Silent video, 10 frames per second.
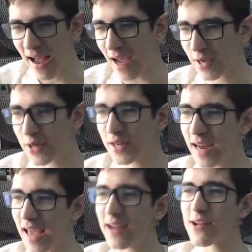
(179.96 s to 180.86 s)
I couldn't
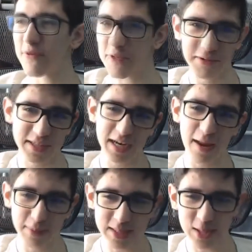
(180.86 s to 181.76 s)
edit 15
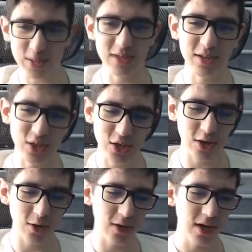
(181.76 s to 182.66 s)
episodes of the
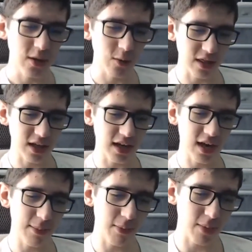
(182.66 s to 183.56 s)
show within a
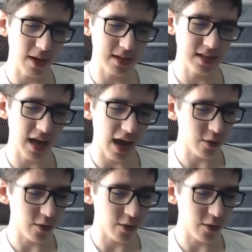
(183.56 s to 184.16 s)
couple months. I